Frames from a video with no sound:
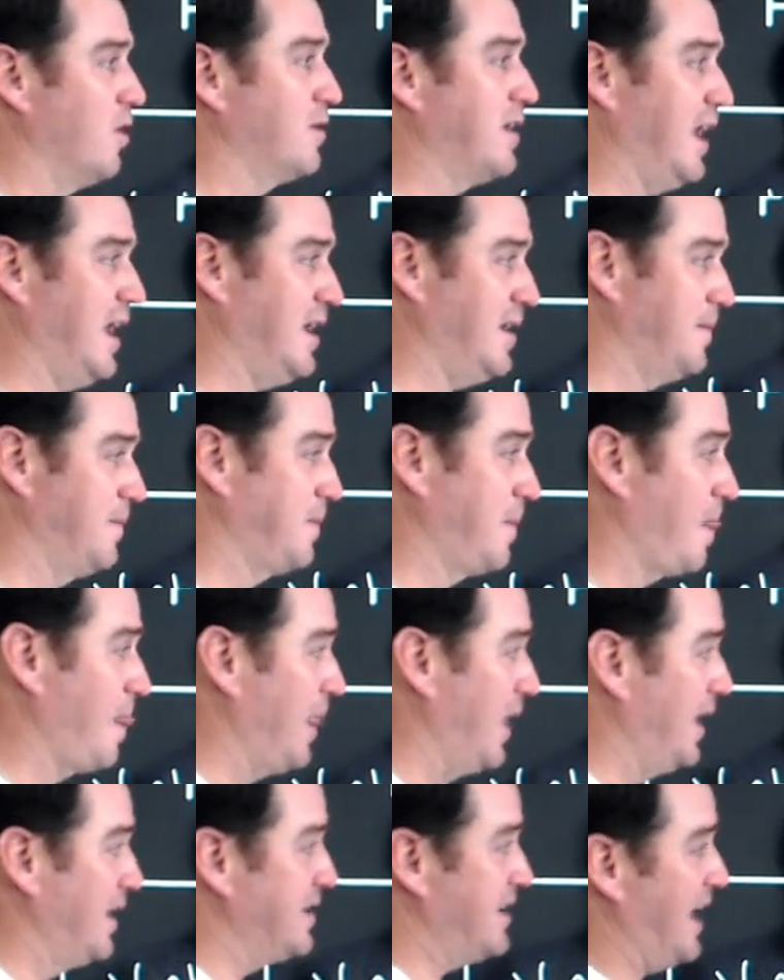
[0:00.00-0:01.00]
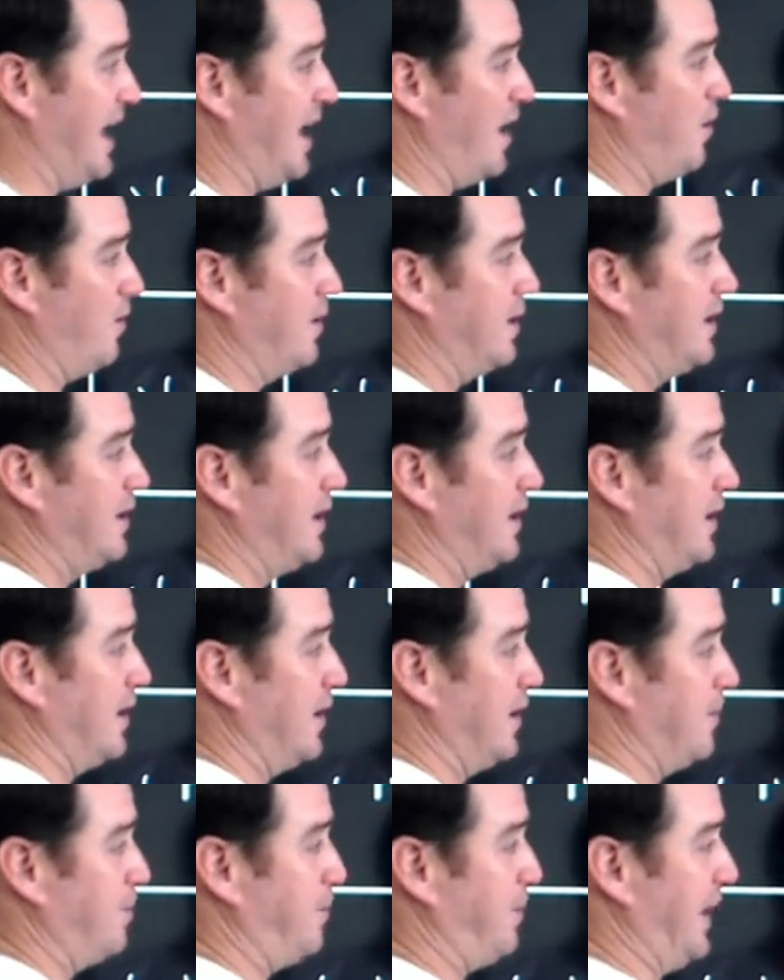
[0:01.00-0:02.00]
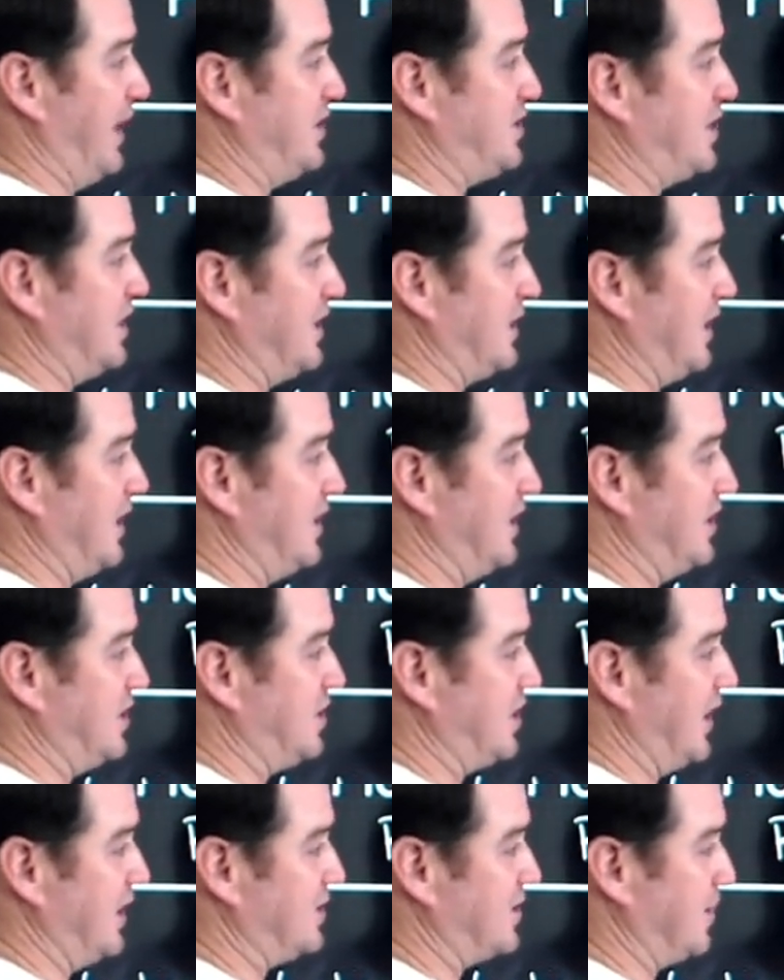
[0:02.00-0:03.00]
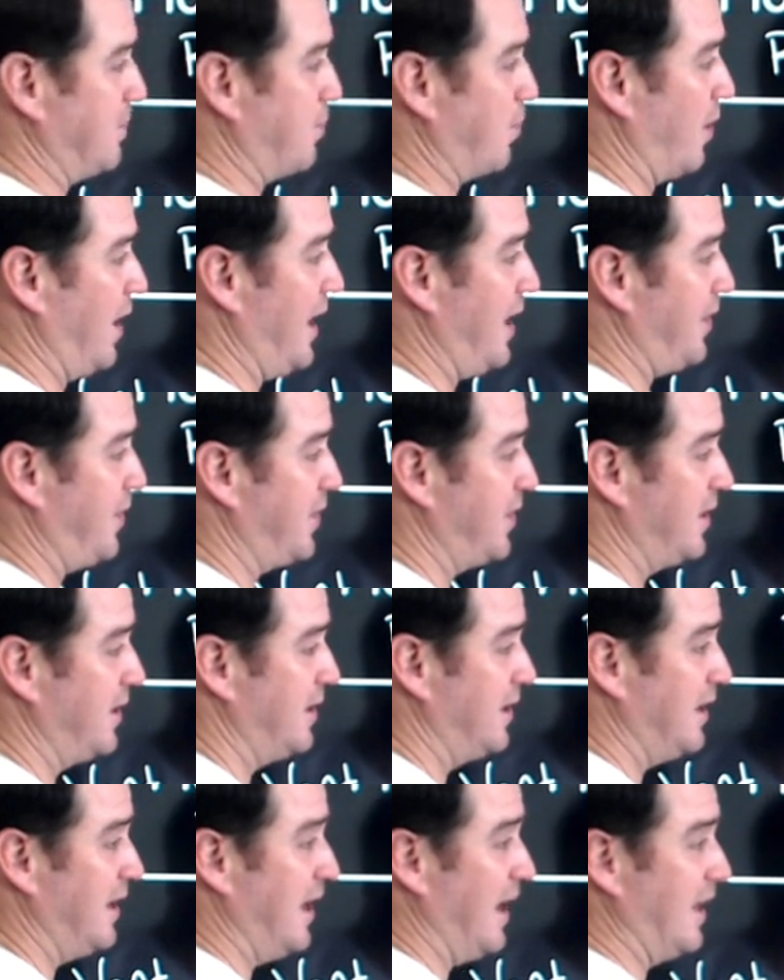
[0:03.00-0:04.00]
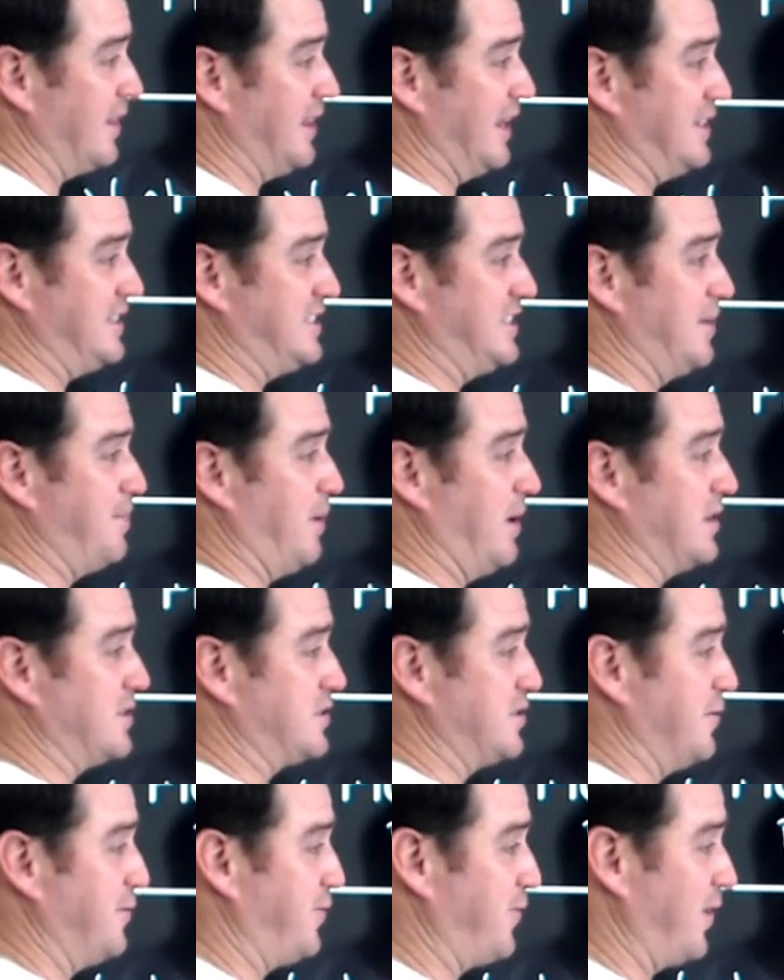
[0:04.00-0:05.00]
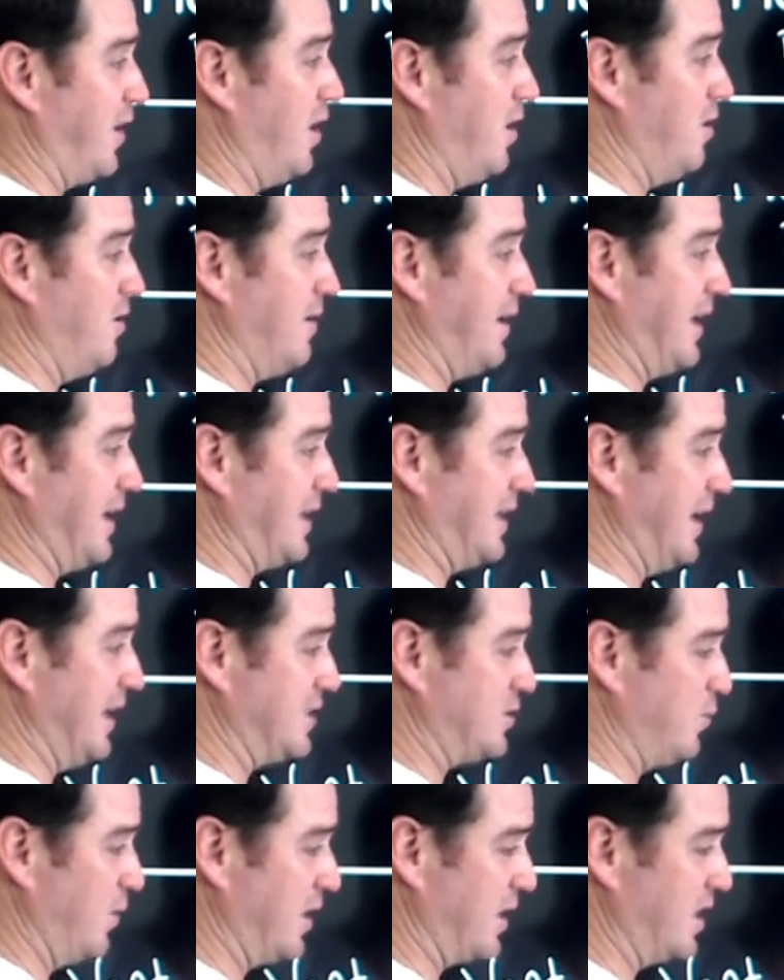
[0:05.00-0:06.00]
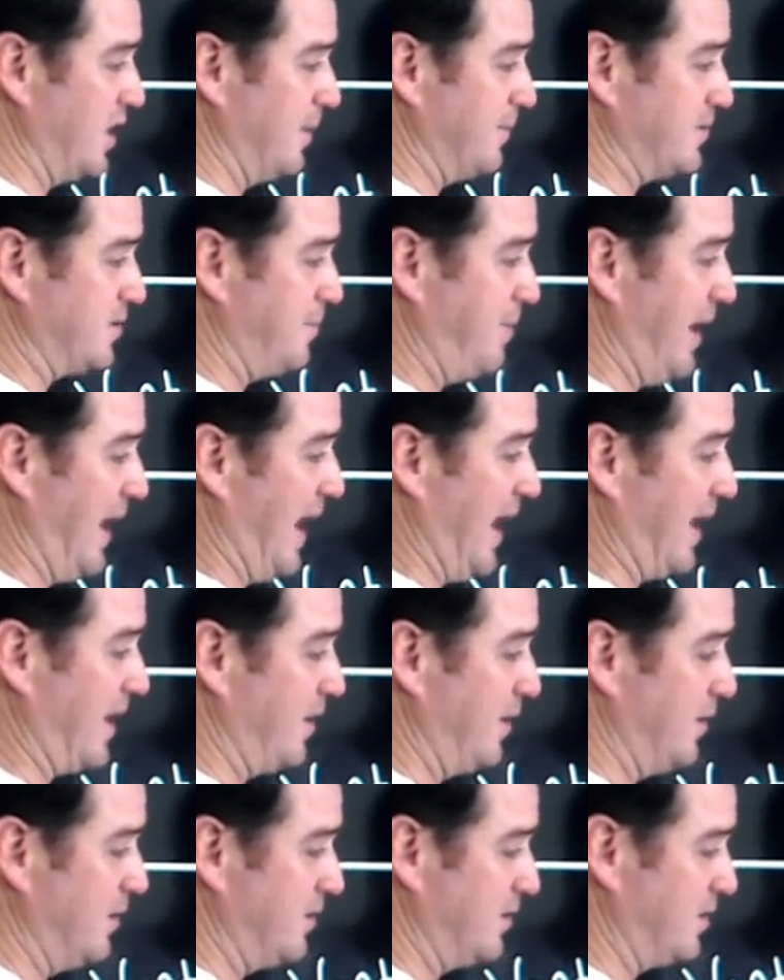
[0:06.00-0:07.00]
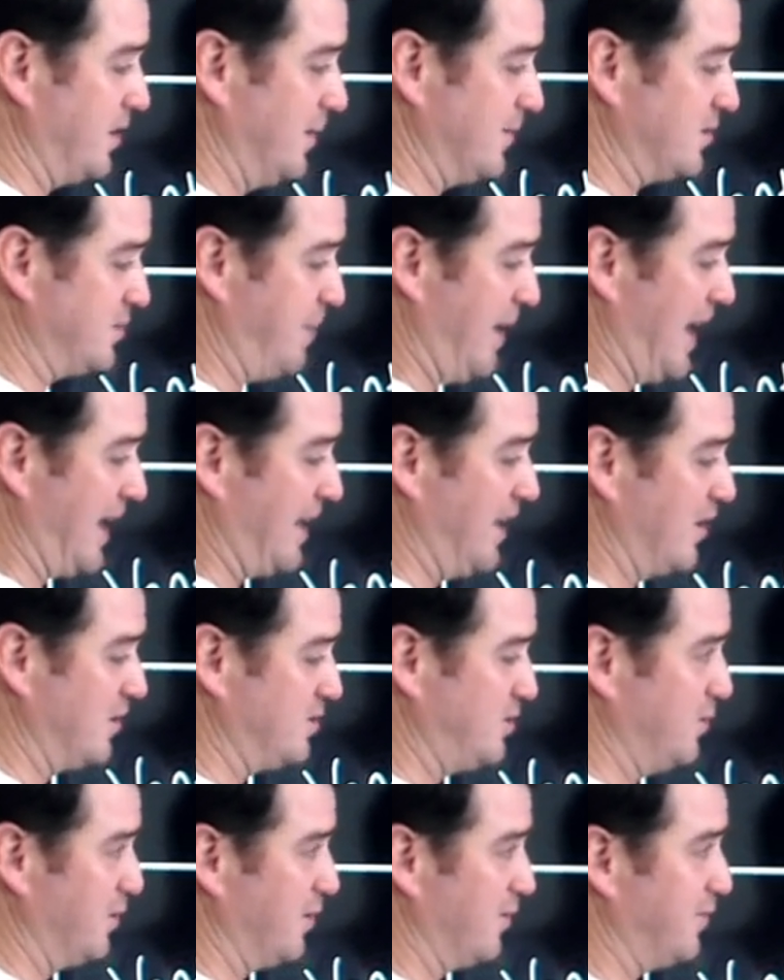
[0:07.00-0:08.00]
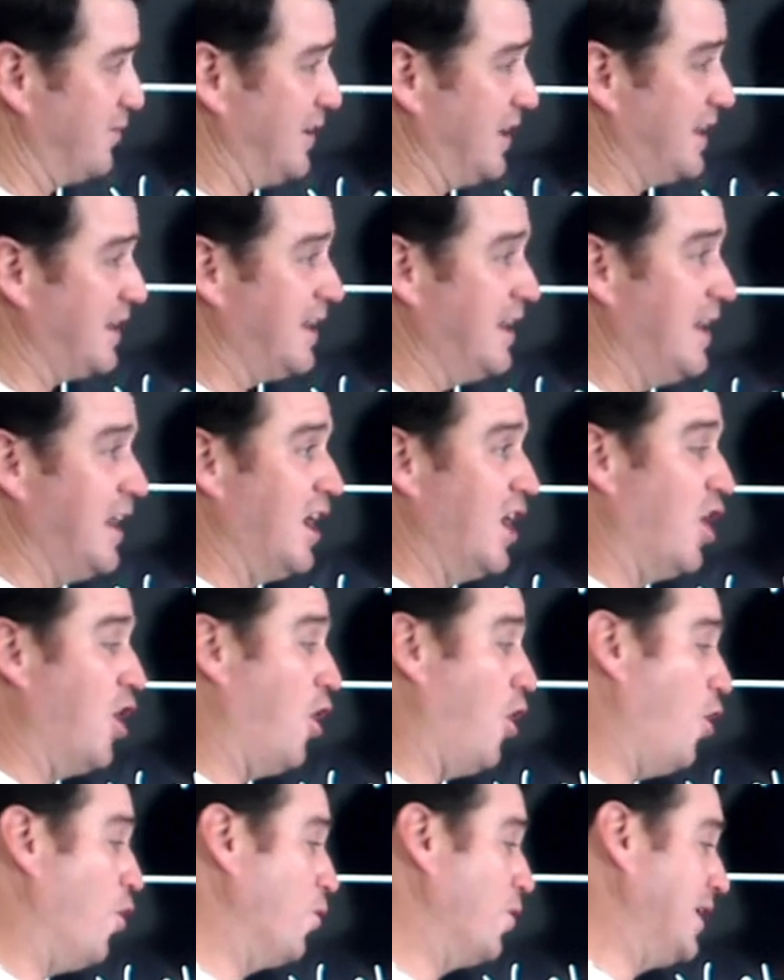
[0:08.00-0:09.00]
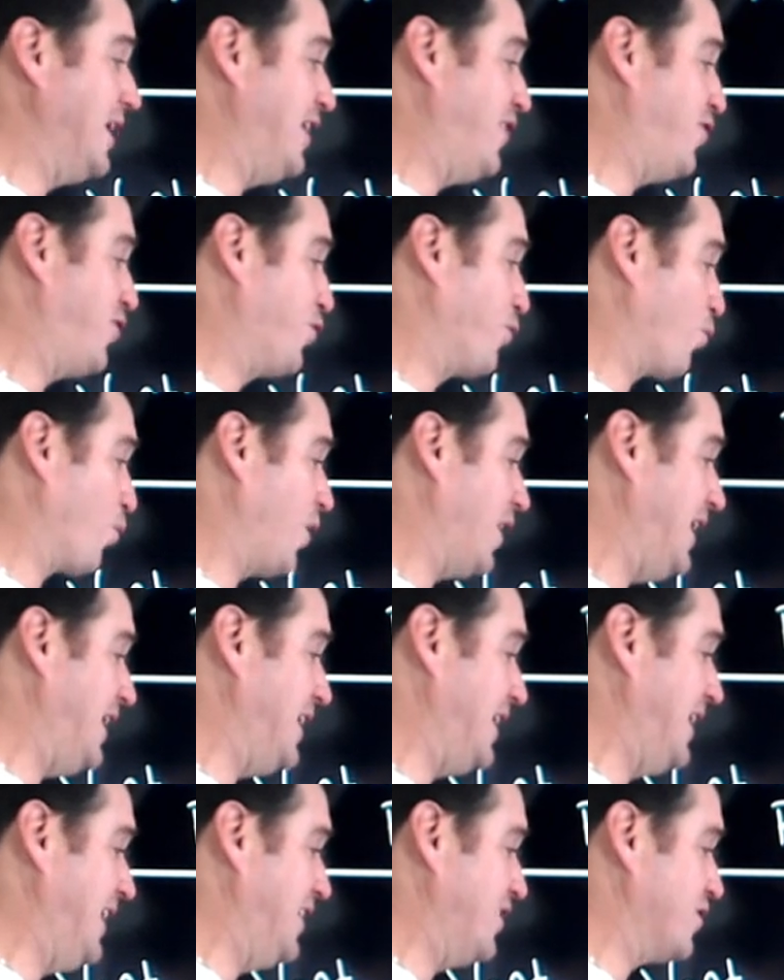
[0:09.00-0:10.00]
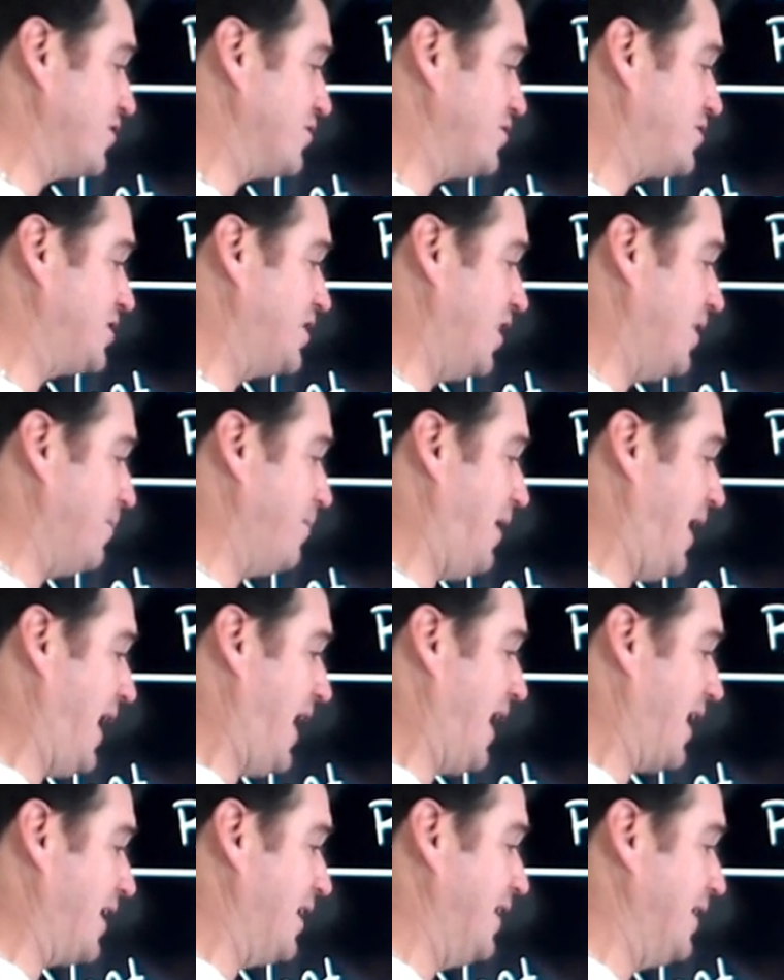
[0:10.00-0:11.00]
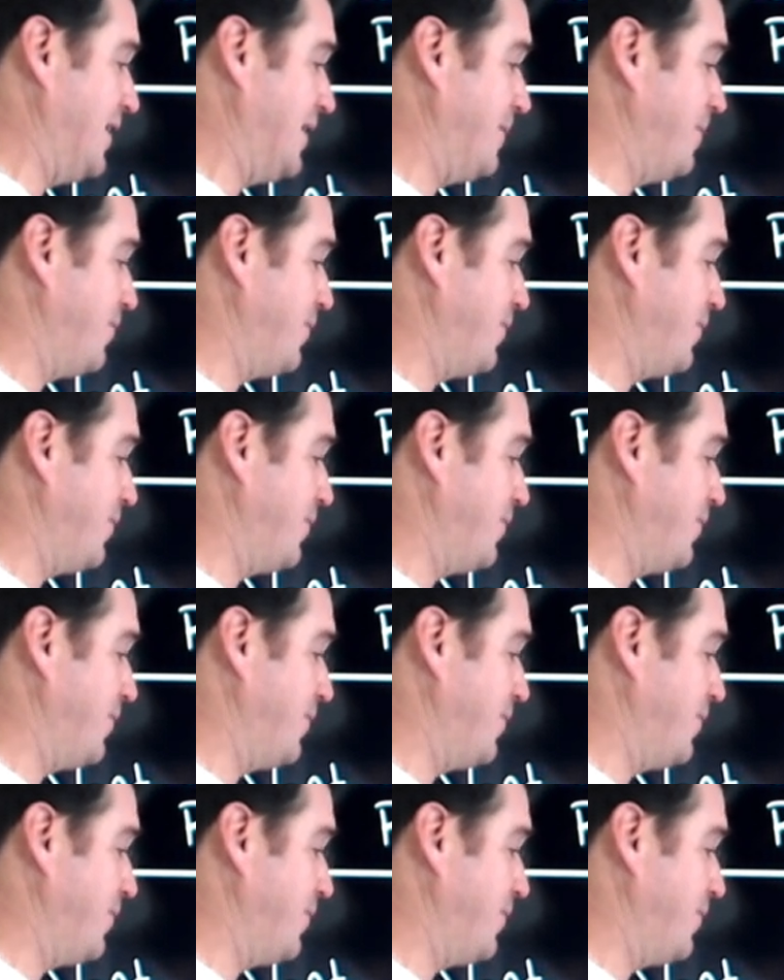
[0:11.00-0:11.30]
Okay. Now, patient initiates a breath. They sip on some flow, and guess what comes back? Comes back here to the vent. Only 3 liters come back.